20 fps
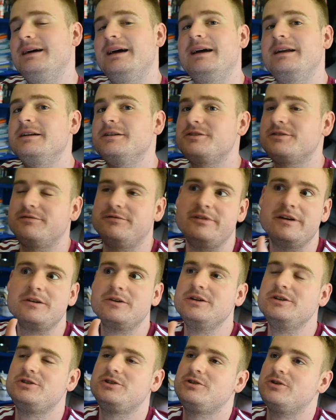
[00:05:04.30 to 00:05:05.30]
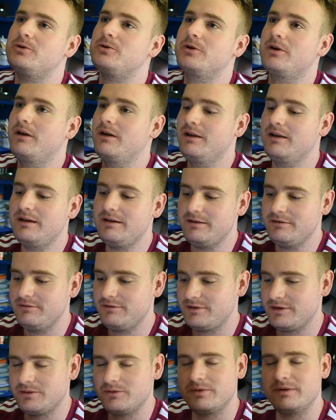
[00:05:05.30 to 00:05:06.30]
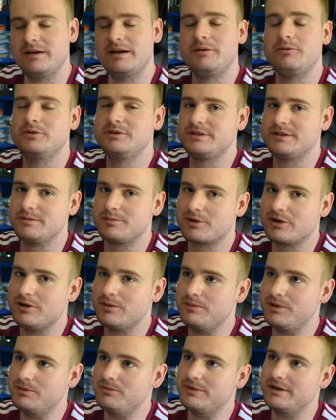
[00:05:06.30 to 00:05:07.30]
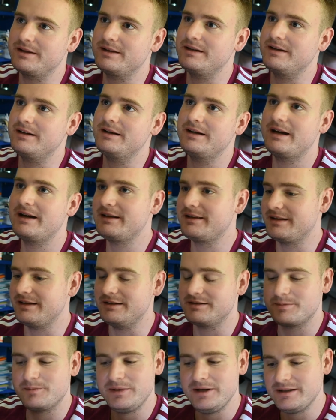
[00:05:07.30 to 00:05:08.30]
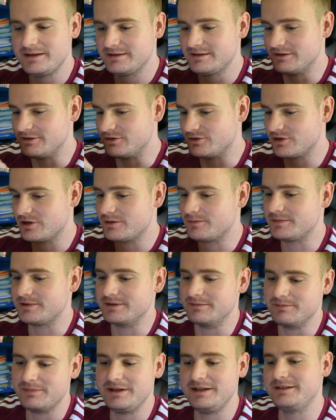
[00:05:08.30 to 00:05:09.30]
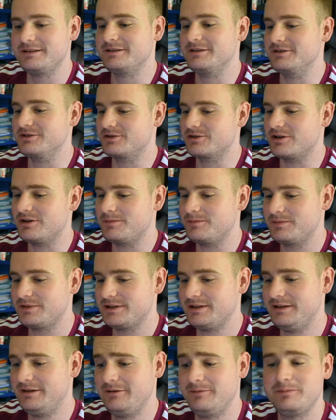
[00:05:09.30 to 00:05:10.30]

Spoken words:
And it's very short-lived. That was the problem with it. It had these peaks and drops and peaks and drops.